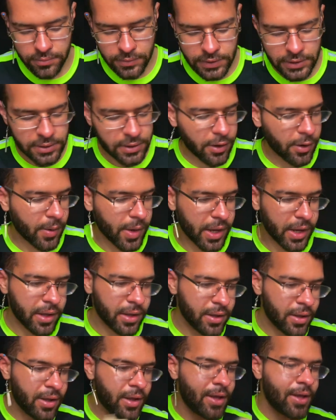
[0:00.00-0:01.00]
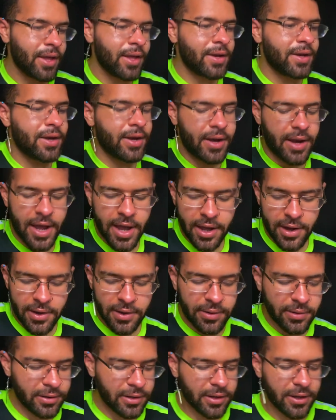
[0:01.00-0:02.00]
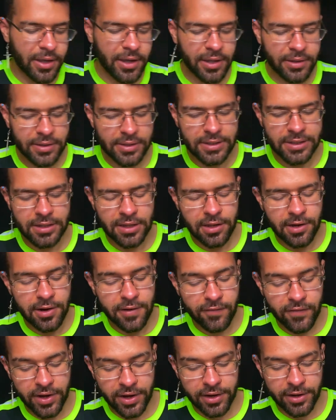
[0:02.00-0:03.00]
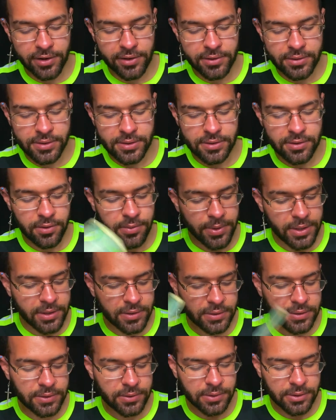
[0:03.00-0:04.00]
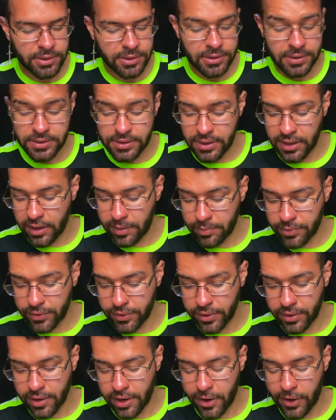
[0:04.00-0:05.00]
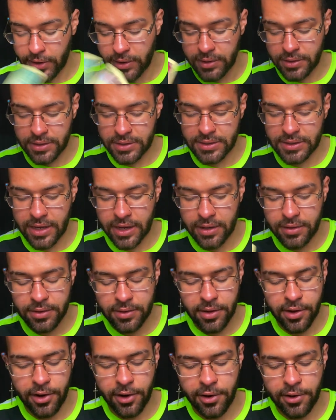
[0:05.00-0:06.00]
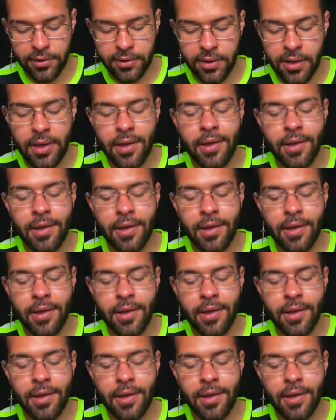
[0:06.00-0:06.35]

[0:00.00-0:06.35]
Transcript: so uh, now looking at these clarifiers queen of swords the emperor card and the death card